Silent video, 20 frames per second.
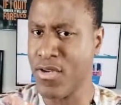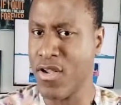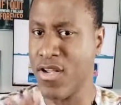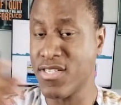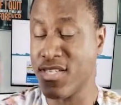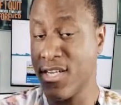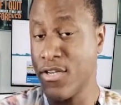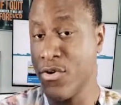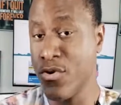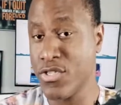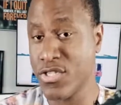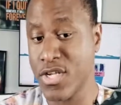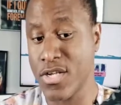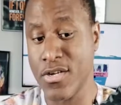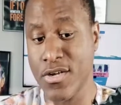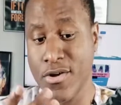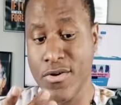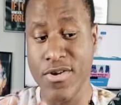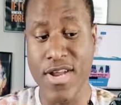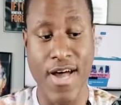I know it's gonna
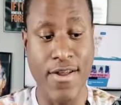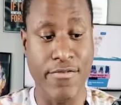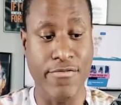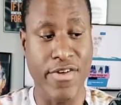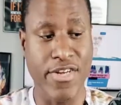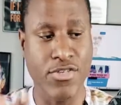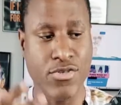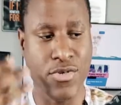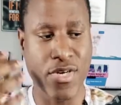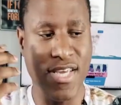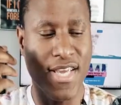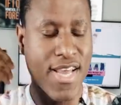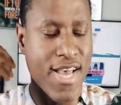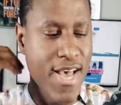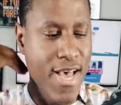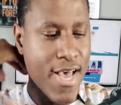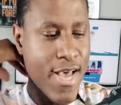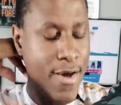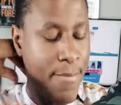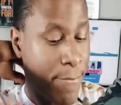go down eventually,
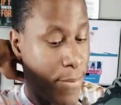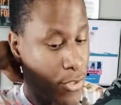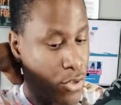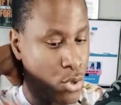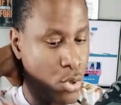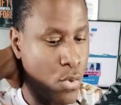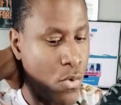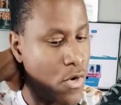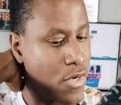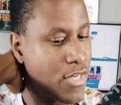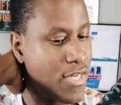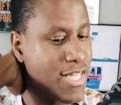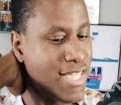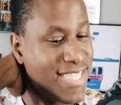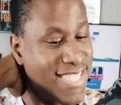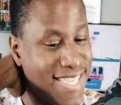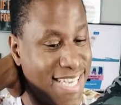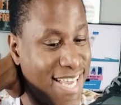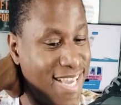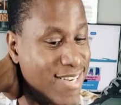but
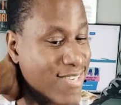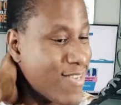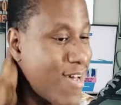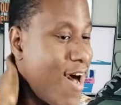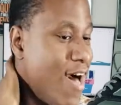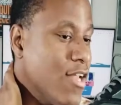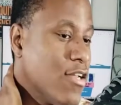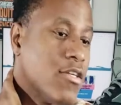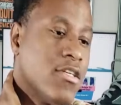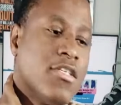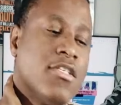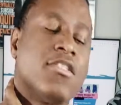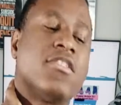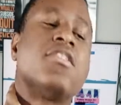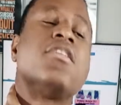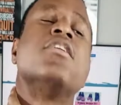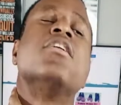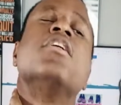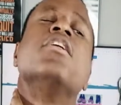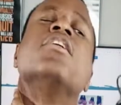
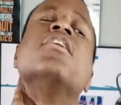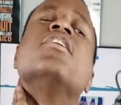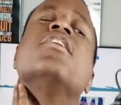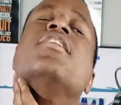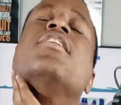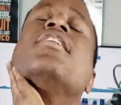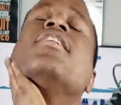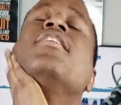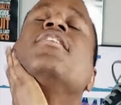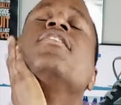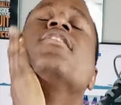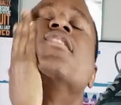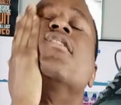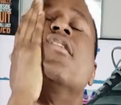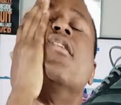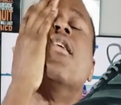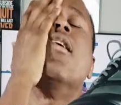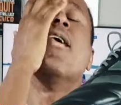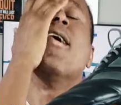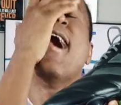$210,
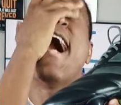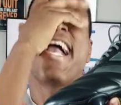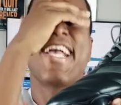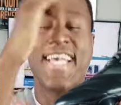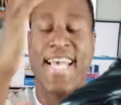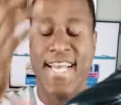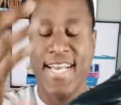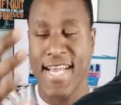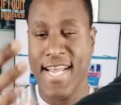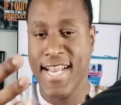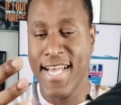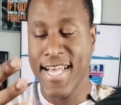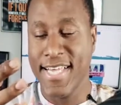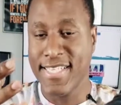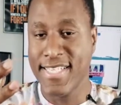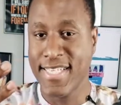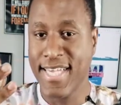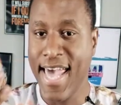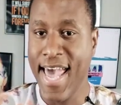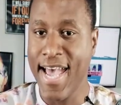oh, I get it.
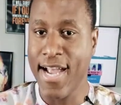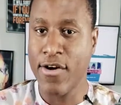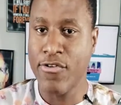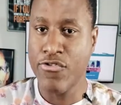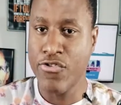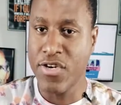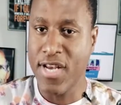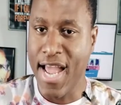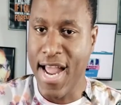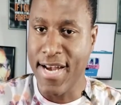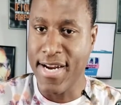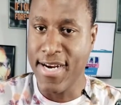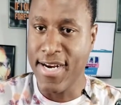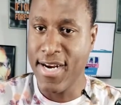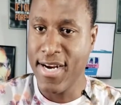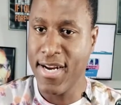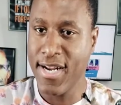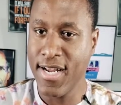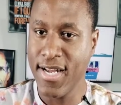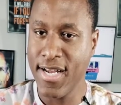It's kangaroo leather.